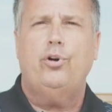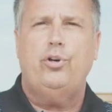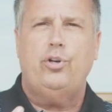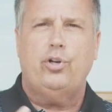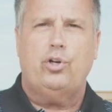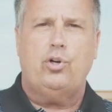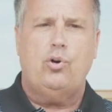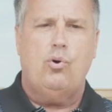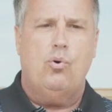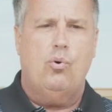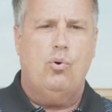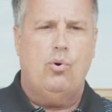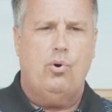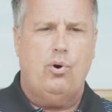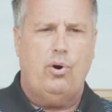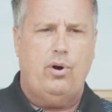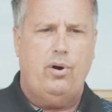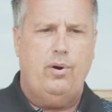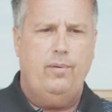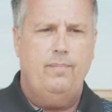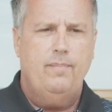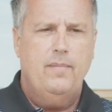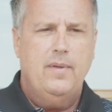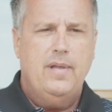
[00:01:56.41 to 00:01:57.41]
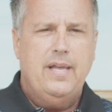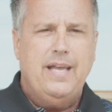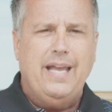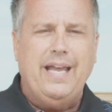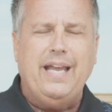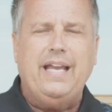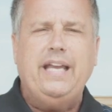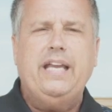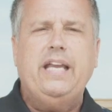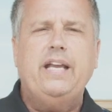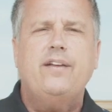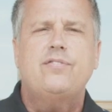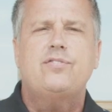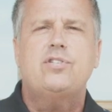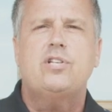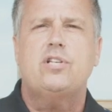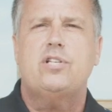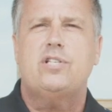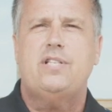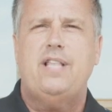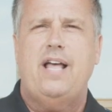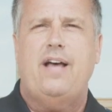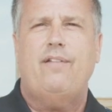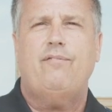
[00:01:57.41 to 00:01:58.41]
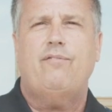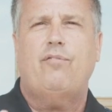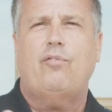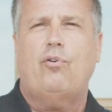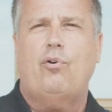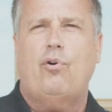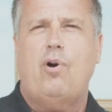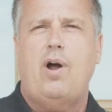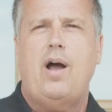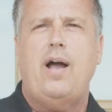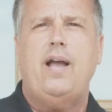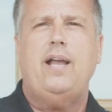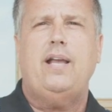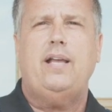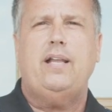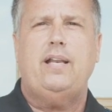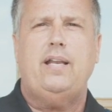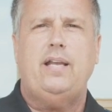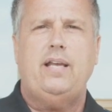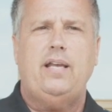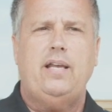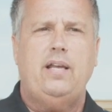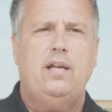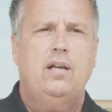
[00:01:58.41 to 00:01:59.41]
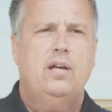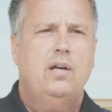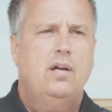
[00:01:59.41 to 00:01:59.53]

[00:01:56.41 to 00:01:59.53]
& Decor, it gives us that variety